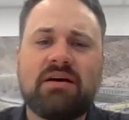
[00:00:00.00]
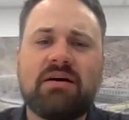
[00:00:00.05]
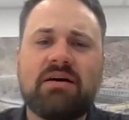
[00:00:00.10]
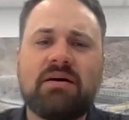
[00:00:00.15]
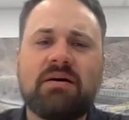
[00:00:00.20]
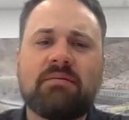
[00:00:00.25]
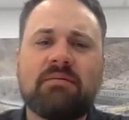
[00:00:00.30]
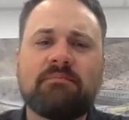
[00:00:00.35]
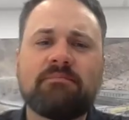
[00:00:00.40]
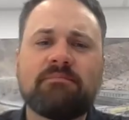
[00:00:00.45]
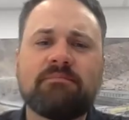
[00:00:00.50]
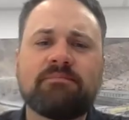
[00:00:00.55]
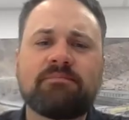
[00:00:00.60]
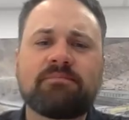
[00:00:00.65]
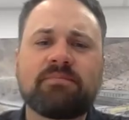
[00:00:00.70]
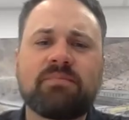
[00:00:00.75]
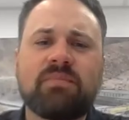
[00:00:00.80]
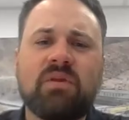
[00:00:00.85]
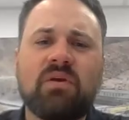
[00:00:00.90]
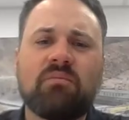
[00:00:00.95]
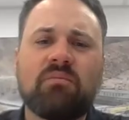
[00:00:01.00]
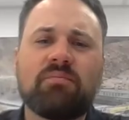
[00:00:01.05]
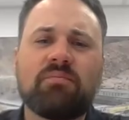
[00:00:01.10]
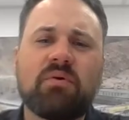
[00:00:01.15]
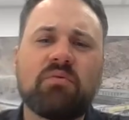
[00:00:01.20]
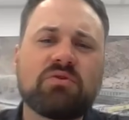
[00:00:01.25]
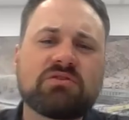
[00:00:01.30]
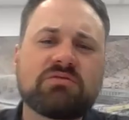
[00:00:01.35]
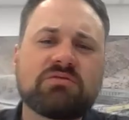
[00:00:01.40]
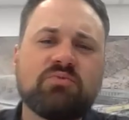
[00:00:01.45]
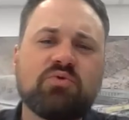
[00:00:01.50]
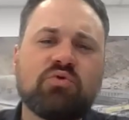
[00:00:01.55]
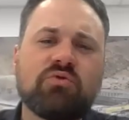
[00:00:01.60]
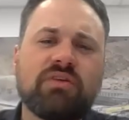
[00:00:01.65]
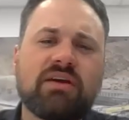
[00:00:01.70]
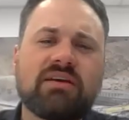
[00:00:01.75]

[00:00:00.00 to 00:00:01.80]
But what's more,